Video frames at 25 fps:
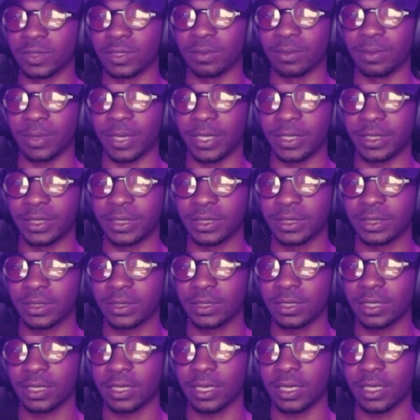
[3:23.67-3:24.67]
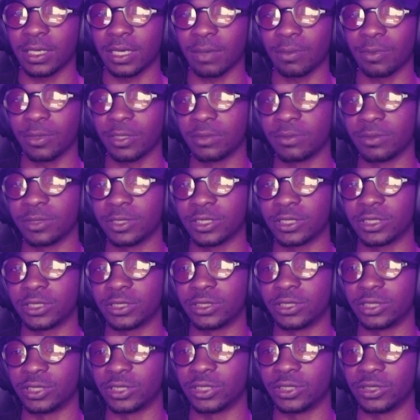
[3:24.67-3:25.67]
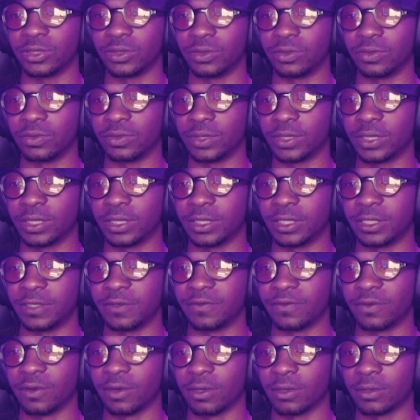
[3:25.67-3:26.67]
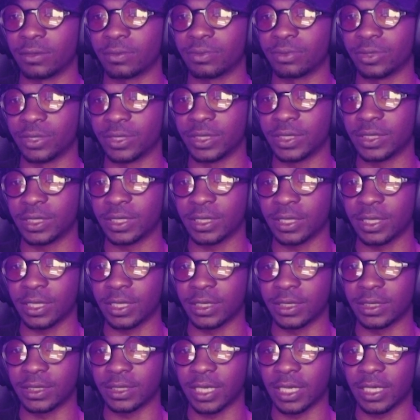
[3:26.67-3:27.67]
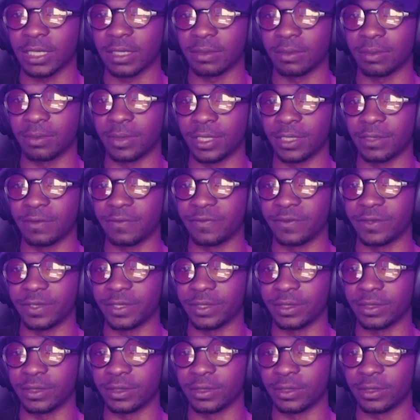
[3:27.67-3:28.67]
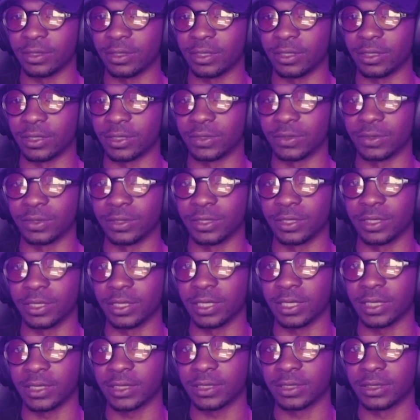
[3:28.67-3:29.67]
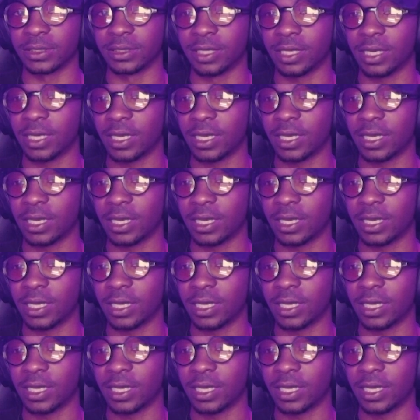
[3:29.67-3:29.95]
was a bass, and I pretty much just used the default preset inside of Mini V, the Turia collection,